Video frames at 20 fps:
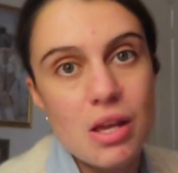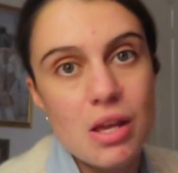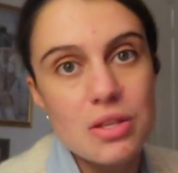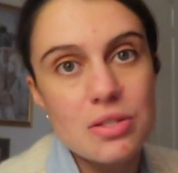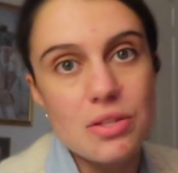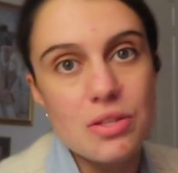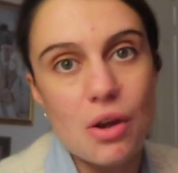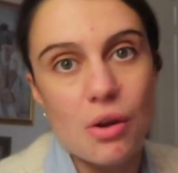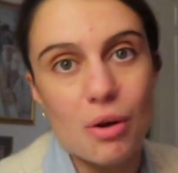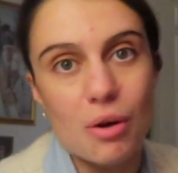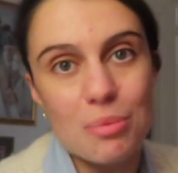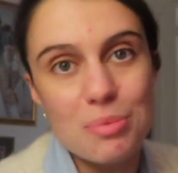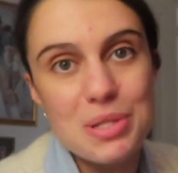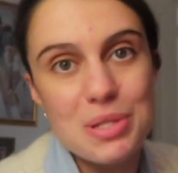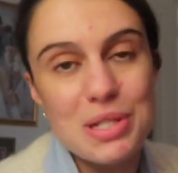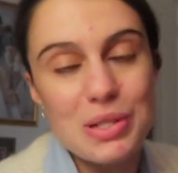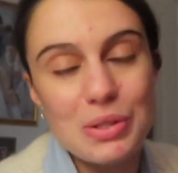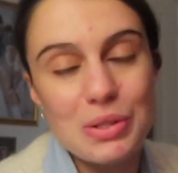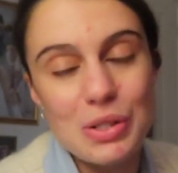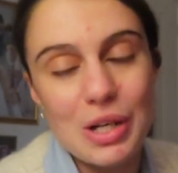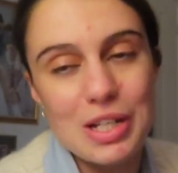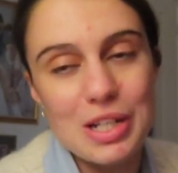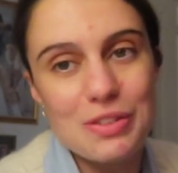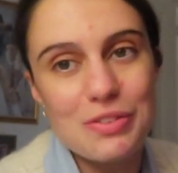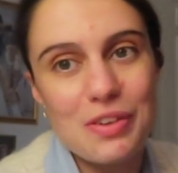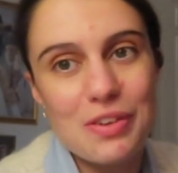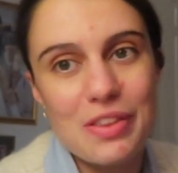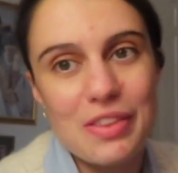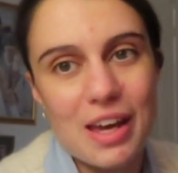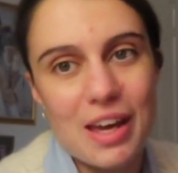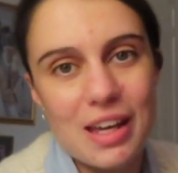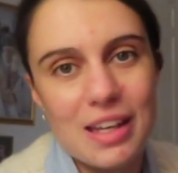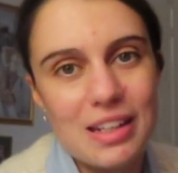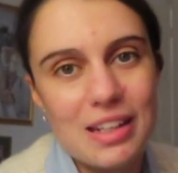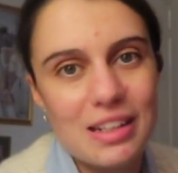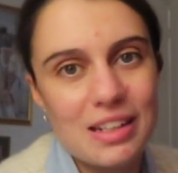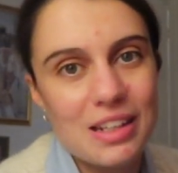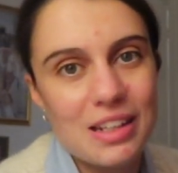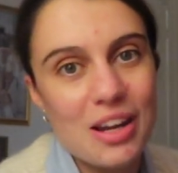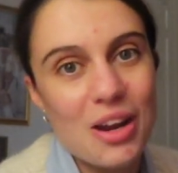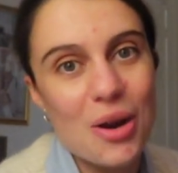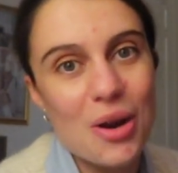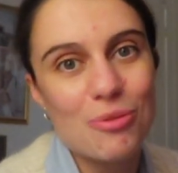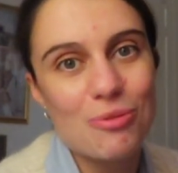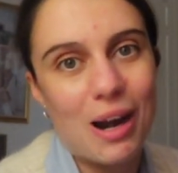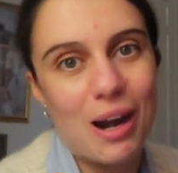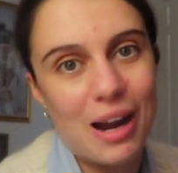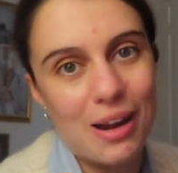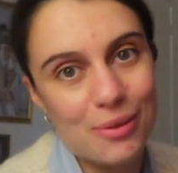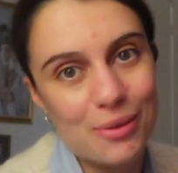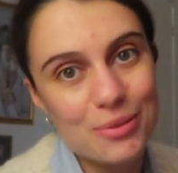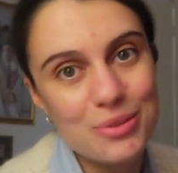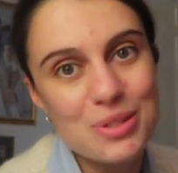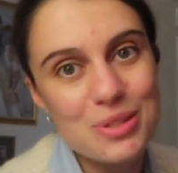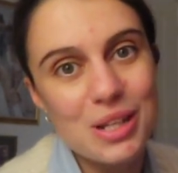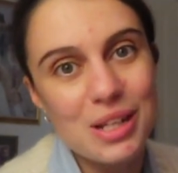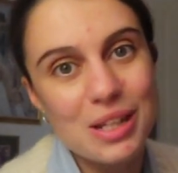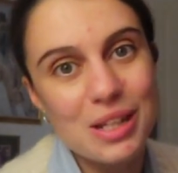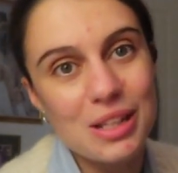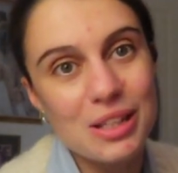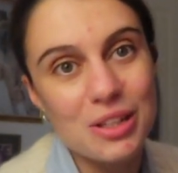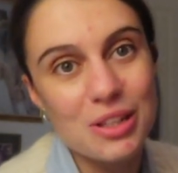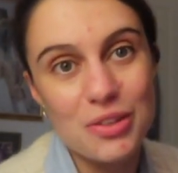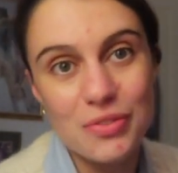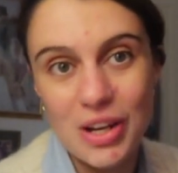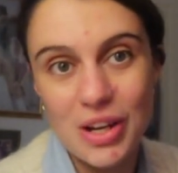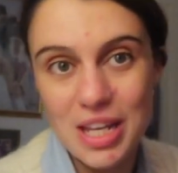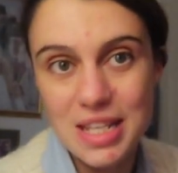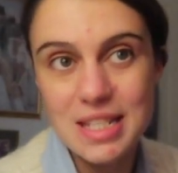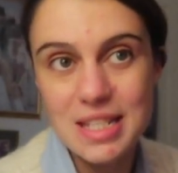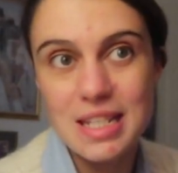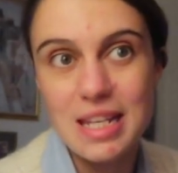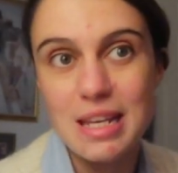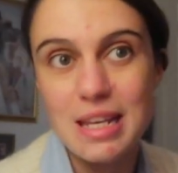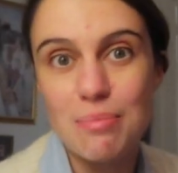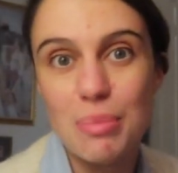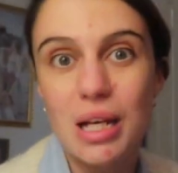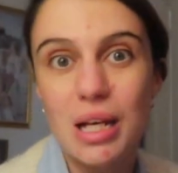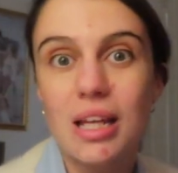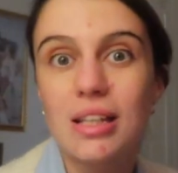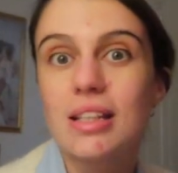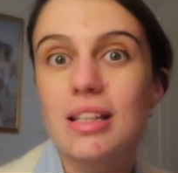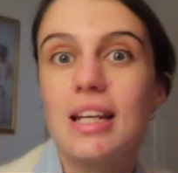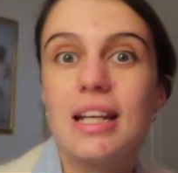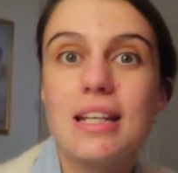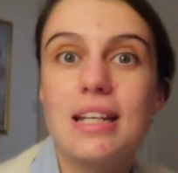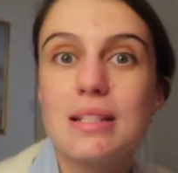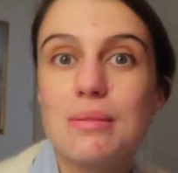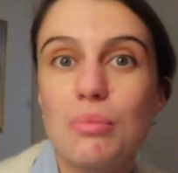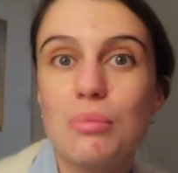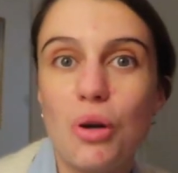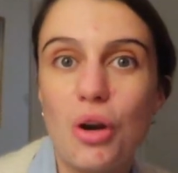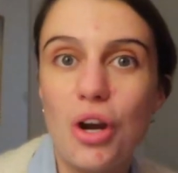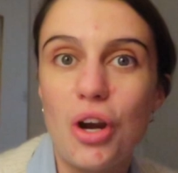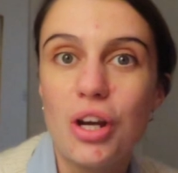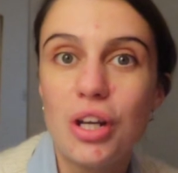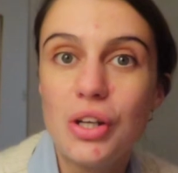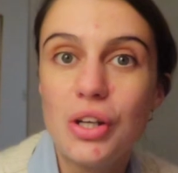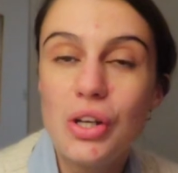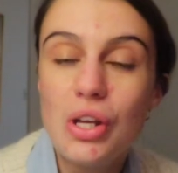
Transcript: so I'm still trying to fit that in around university but luckily tomorrow